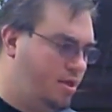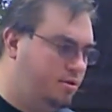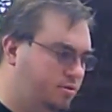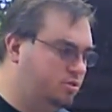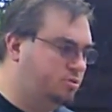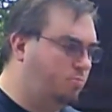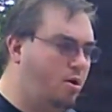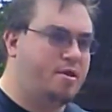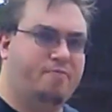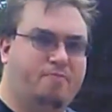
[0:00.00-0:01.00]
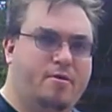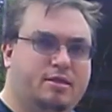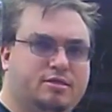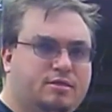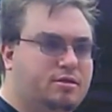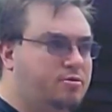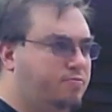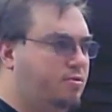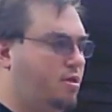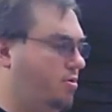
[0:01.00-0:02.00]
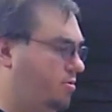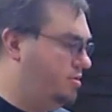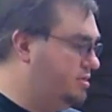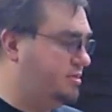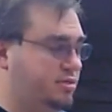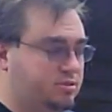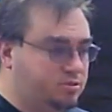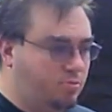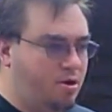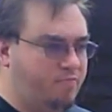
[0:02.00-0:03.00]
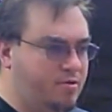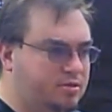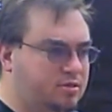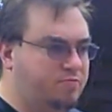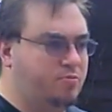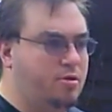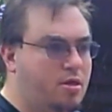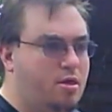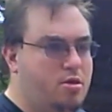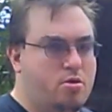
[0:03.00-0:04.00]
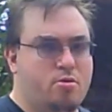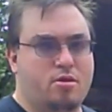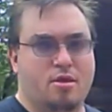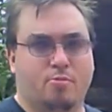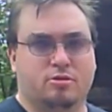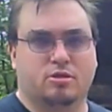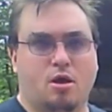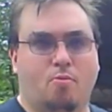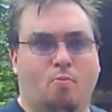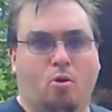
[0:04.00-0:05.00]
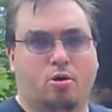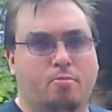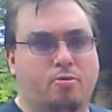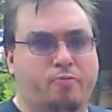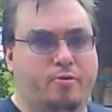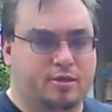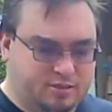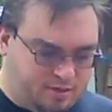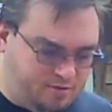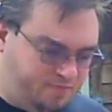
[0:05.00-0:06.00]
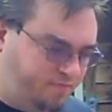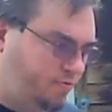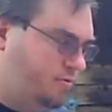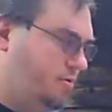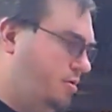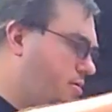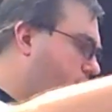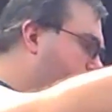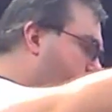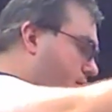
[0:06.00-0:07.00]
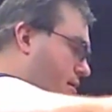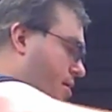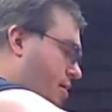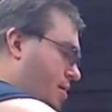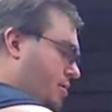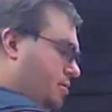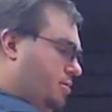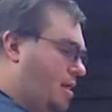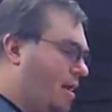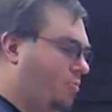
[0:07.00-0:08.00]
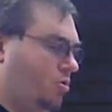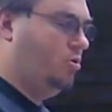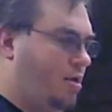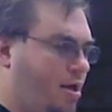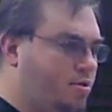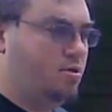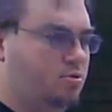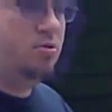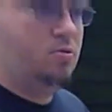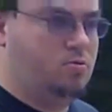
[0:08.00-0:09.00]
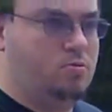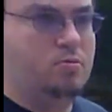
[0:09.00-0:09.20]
get spray fixative this is a spray fixative, but you can get what's called workable fixative, and that will allow you to